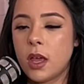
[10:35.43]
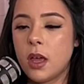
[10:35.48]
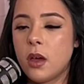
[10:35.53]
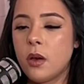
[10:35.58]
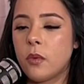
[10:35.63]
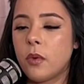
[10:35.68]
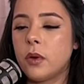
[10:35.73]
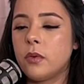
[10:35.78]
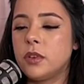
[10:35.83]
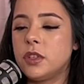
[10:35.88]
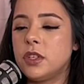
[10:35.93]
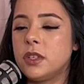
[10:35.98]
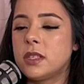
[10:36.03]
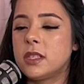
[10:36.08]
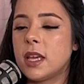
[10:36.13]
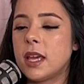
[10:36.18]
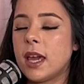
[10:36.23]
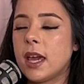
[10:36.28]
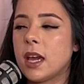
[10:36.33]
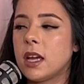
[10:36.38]
What would you
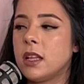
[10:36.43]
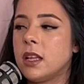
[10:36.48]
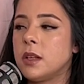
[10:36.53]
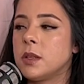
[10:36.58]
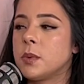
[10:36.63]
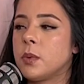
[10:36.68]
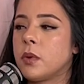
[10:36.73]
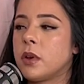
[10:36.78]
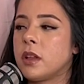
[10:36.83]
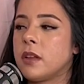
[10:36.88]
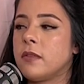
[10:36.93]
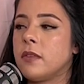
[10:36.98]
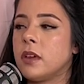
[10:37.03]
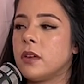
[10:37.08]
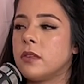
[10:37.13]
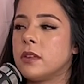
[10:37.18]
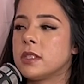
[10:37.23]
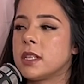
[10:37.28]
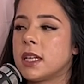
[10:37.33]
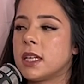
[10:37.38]
say Andy's point of
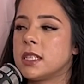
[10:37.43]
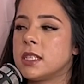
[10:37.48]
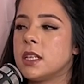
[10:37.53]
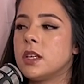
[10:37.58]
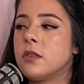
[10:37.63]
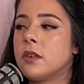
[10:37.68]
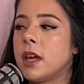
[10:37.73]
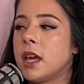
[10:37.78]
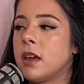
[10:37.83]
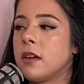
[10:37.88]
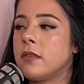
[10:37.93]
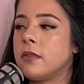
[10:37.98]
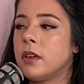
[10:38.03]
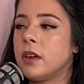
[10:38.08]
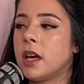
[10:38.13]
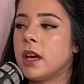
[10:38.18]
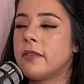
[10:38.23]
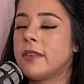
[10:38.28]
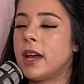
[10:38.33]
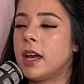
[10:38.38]
view is? Like, is he okay if
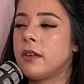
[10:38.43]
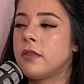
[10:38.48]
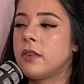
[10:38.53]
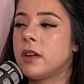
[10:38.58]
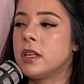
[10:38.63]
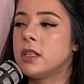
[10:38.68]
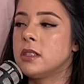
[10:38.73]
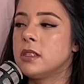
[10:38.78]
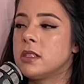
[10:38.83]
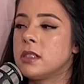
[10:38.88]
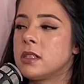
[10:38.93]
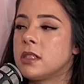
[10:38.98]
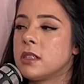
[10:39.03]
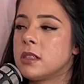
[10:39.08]
you have guy friends?